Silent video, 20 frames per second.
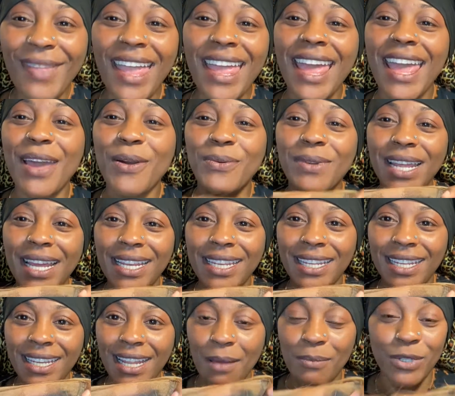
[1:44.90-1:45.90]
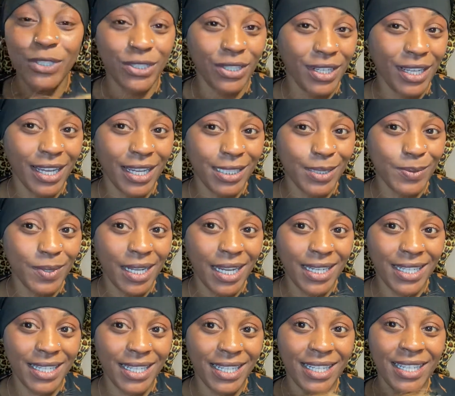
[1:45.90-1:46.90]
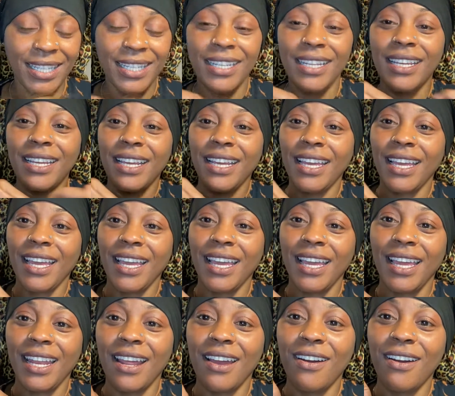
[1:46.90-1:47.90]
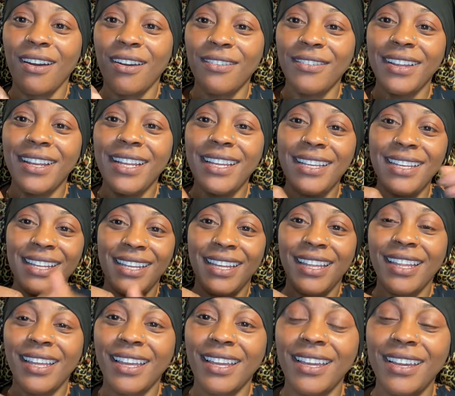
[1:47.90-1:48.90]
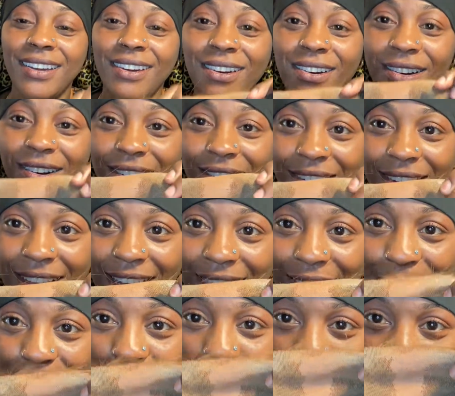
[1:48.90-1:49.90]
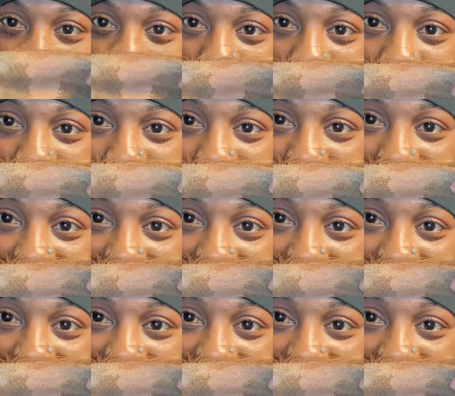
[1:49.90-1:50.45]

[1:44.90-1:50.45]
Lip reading: and what I did, I'm gonna show you guys what I did, and I already did it on the middle